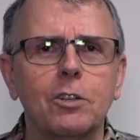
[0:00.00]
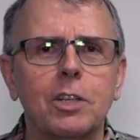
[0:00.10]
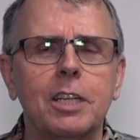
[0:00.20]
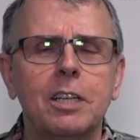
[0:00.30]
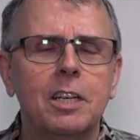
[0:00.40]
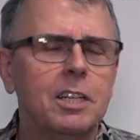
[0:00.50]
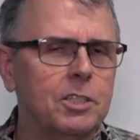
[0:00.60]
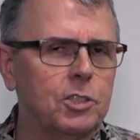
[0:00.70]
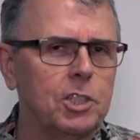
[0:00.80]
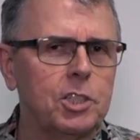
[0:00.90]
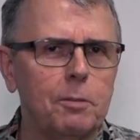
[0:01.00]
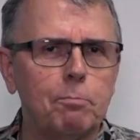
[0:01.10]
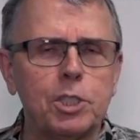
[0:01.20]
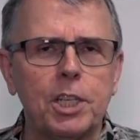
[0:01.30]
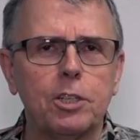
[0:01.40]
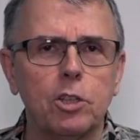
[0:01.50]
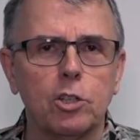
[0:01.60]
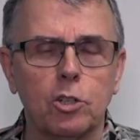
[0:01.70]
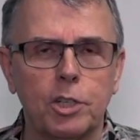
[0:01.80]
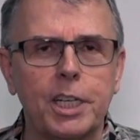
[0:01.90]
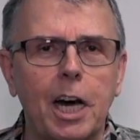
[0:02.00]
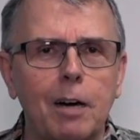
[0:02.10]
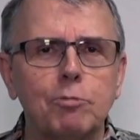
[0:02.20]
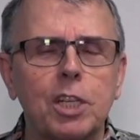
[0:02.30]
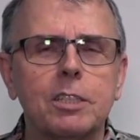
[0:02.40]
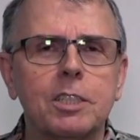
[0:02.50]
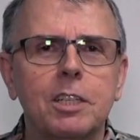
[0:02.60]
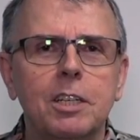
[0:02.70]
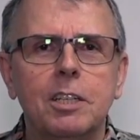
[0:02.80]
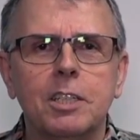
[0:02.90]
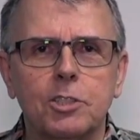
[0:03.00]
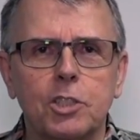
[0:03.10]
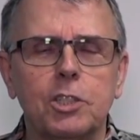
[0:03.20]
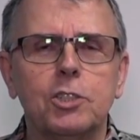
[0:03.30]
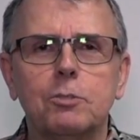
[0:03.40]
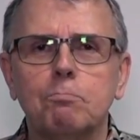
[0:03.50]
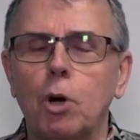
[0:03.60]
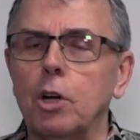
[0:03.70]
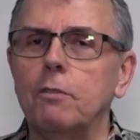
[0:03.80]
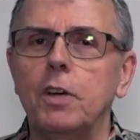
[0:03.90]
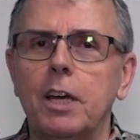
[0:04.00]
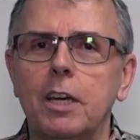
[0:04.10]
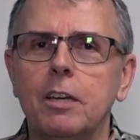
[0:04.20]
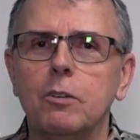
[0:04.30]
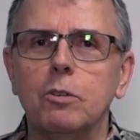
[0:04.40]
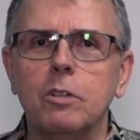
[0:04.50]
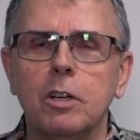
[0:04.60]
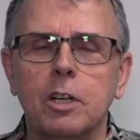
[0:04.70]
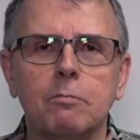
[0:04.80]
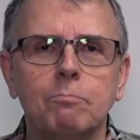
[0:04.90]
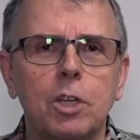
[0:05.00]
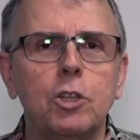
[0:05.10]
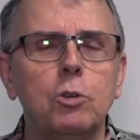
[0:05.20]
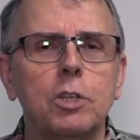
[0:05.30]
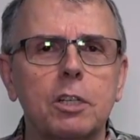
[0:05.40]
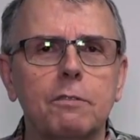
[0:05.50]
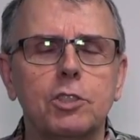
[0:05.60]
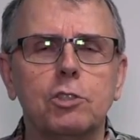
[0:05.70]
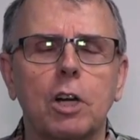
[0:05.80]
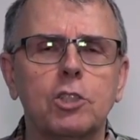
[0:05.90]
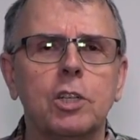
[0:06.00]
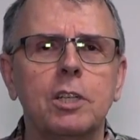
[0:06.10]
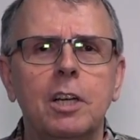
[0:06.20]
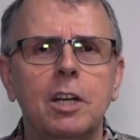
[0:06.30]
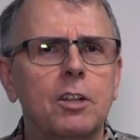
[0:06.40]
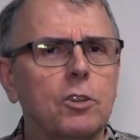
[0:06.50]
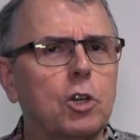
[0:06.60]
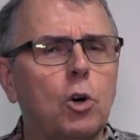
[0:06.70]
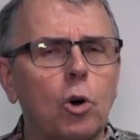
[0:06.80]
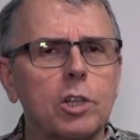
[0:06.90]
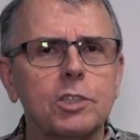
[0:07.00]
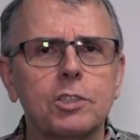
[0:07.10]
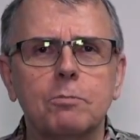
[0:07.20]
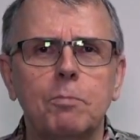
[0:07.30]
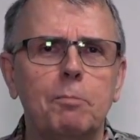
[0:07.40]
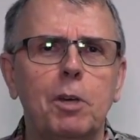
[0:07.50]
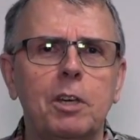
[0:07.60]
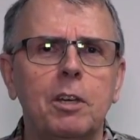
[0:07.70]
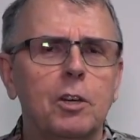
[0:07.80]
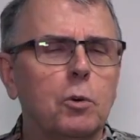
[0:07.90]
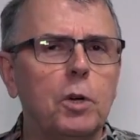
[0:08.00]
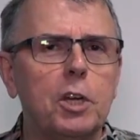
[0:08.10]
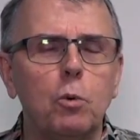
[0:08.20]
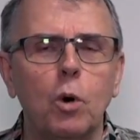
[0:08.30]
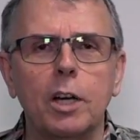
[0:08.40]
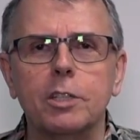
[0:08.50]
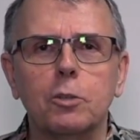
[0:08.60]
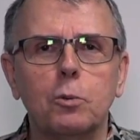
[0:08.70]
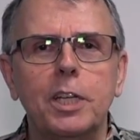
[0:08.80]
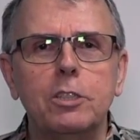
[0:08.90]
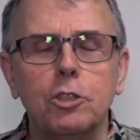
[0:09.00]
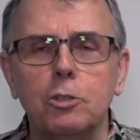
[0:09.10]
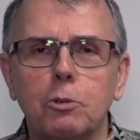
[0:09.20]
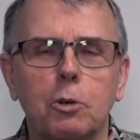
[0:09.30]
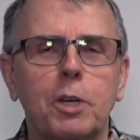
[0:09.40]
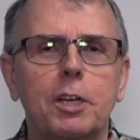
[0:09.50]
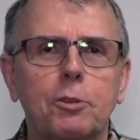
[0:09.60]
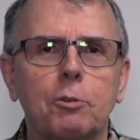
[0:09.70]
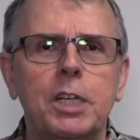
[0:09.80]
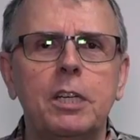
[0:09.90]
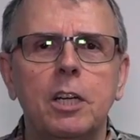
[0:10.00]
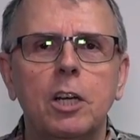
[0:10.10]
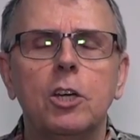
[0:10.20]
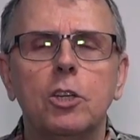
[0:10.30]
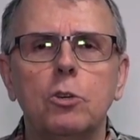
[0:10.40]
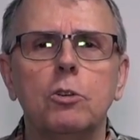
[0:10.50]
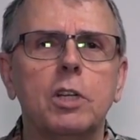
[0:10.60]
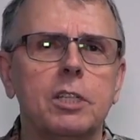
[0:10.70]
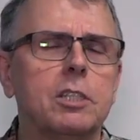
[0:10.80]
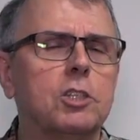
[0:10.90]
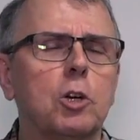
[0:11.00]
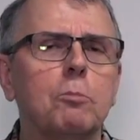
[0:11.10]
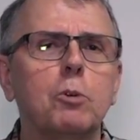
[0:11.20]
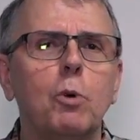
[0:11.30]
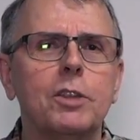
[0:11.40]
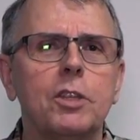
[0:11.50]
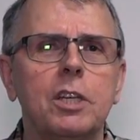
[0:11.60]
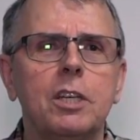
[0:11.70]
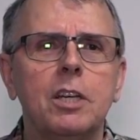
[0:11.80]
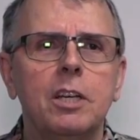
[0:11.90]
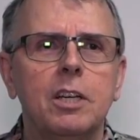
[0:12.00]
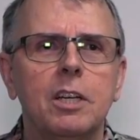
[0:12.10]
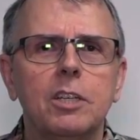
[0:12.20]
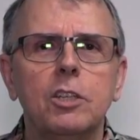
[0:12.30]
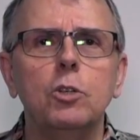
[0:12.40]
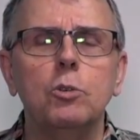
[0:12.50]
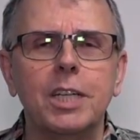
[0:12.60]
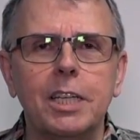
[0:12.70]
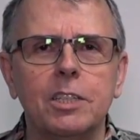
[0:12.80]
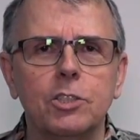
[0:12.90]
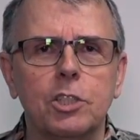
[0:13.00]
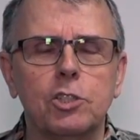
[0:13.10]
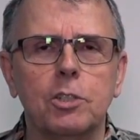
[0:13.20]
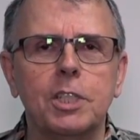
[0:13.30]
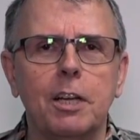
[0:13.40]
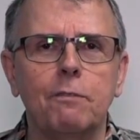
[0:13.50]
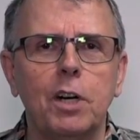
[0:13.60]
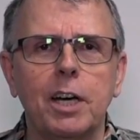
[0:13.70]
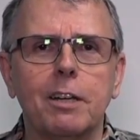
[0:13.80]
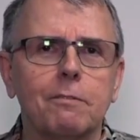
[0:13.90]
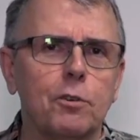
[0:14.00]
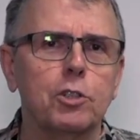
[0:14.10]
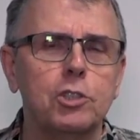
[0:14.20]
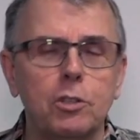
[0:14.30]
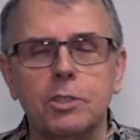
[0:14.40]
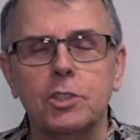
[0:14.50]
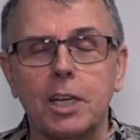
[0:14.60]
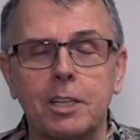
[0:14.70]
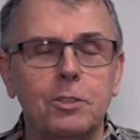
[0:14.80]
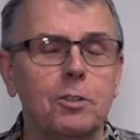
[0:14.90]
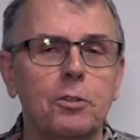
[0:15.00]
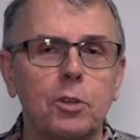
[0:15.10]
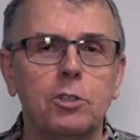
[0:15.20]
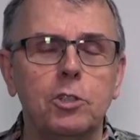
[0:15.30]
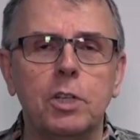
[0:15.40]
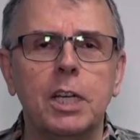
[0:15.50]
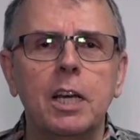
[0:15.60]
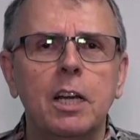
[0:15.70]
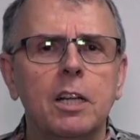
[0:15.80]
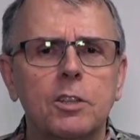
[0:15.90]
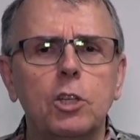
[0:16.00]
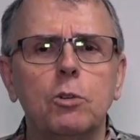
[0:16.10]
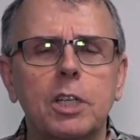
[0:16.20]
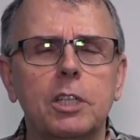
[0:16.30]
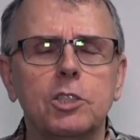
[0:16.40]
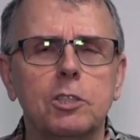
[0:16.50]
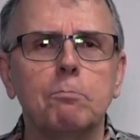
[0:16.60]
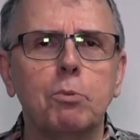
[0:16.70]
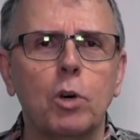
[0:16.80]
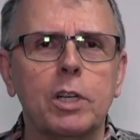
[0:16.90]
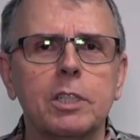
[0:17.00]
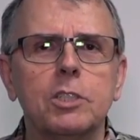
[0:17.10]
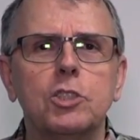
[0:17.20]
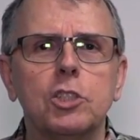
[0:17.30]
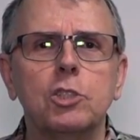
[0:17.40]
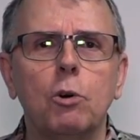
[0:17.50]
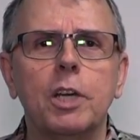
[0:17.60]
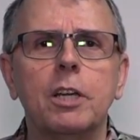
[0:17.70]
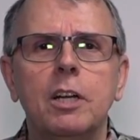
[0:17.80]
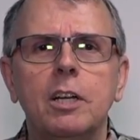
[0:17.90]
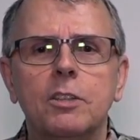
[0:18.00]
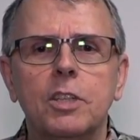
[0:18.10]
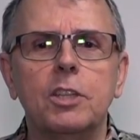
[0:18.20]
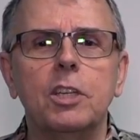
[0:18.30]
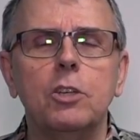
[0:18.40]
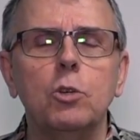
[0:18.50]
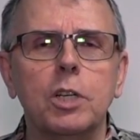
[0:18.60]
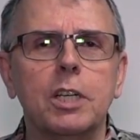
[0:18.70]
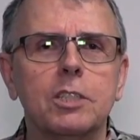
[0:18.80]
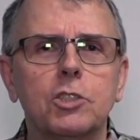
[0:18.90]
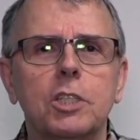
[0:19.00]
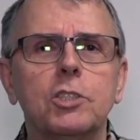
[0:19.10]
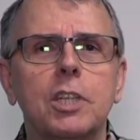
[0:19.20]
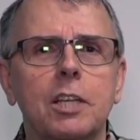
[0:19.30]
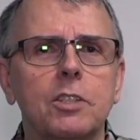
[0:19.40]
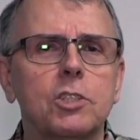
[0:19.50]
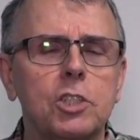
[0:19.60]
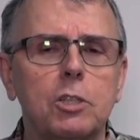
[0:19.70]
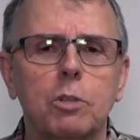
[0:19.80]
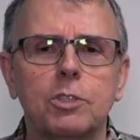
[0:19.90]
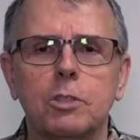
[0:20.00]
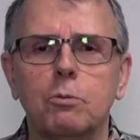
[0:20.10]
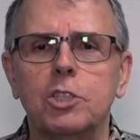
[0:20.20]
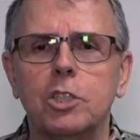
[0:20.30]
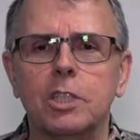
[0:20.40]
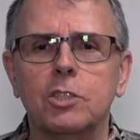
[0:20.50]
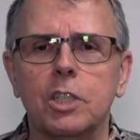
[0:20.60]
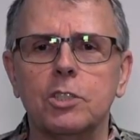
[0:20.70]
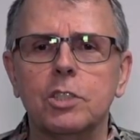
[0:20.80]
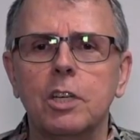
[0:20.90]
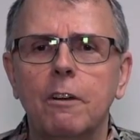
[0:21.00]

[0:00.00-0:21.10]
learning, is this a particular learning object? Is this part of a unit of instruction? The course, maybe week 1 or week 2 or week 3. You can determine what the unit is that you're identifying. First unit, second unit, third unit. The unit isn't important, it's just knowing that the unit exists and the sequence in which it exists.